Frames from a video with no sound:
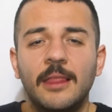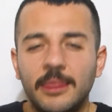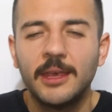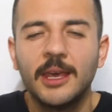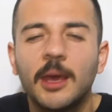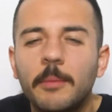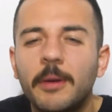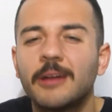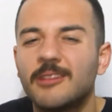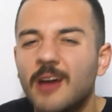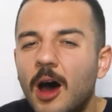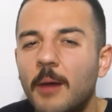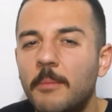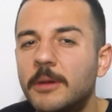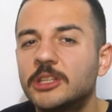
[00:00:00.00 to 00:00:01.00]
Think
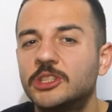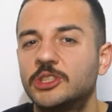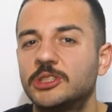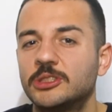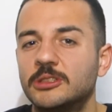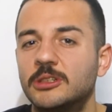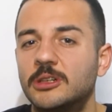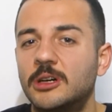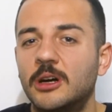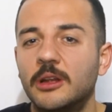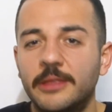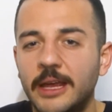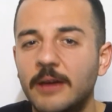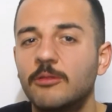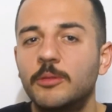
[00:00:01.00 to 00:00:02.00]
about how much
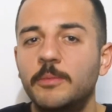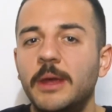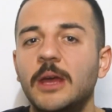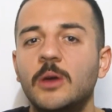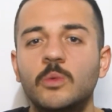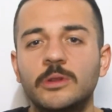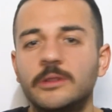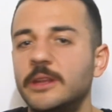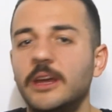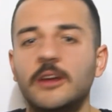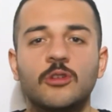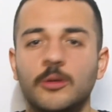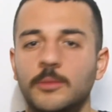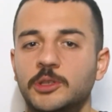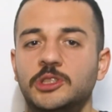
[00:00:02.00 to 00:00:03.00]
they would make with
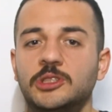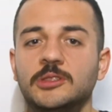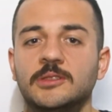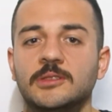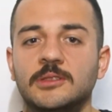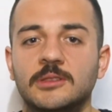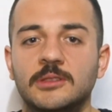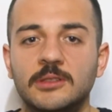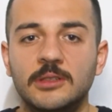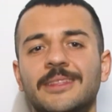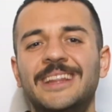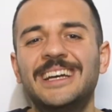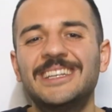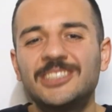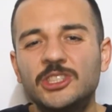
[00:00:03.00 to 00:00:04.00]
their commissions.
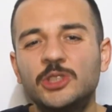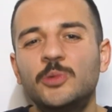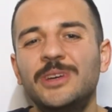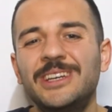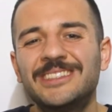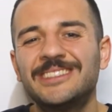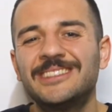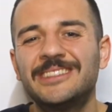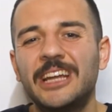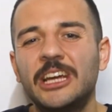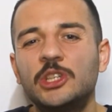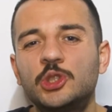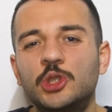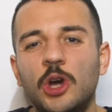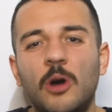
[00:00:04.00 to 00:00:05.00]
That's the reason
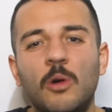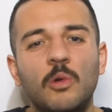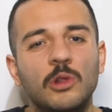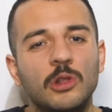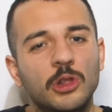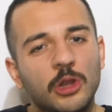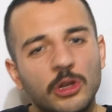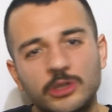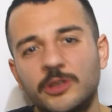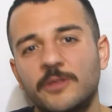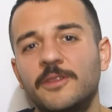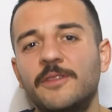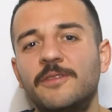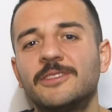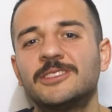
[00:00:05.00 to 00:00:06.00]
they show lots
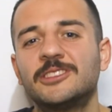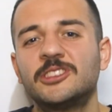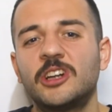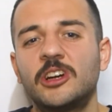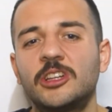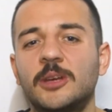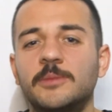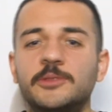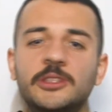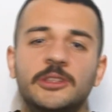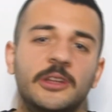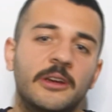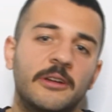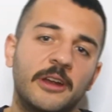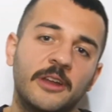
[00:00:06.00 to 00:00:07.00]
of different startups
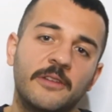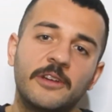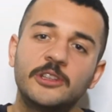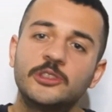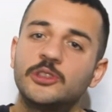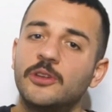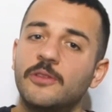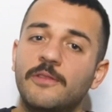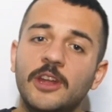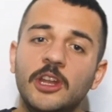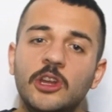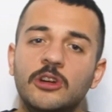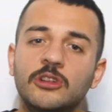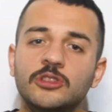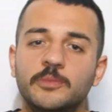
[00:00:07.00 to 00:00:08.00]
in their university
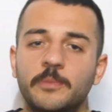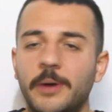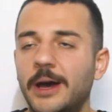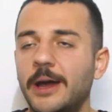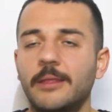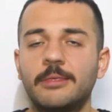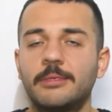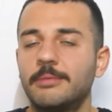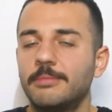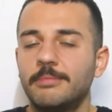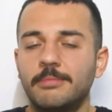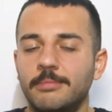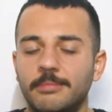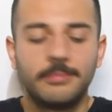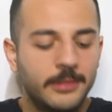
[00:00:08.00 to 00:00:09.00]
videos,
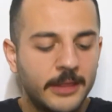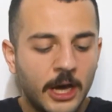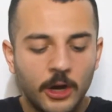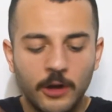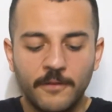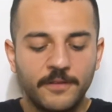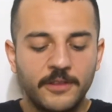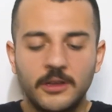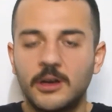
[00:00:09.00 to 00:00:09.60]
but none of